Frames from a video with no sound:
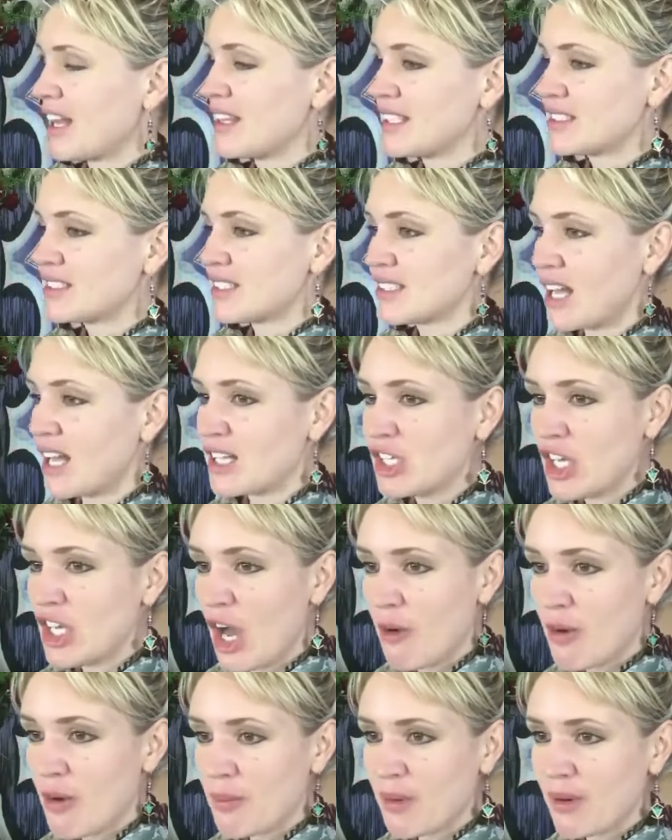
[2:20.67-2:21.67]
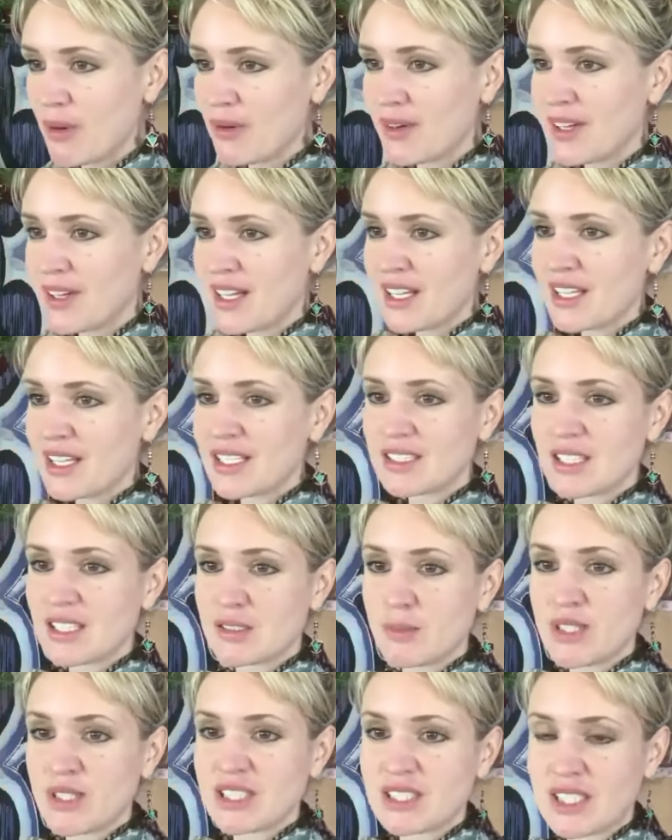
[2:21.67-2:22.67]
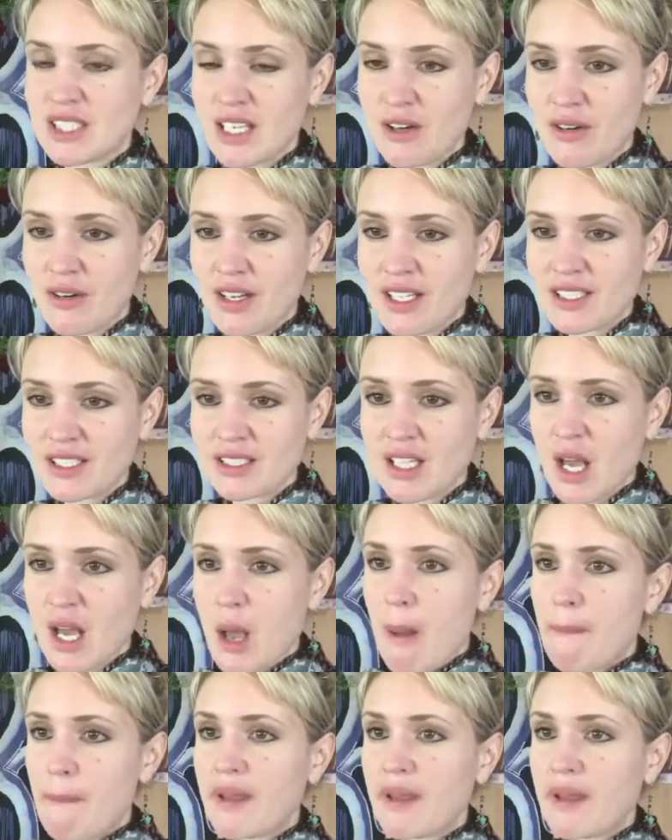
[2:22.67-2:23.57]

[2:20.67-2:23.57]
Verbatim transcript: And this is unknowable, this is mysterious,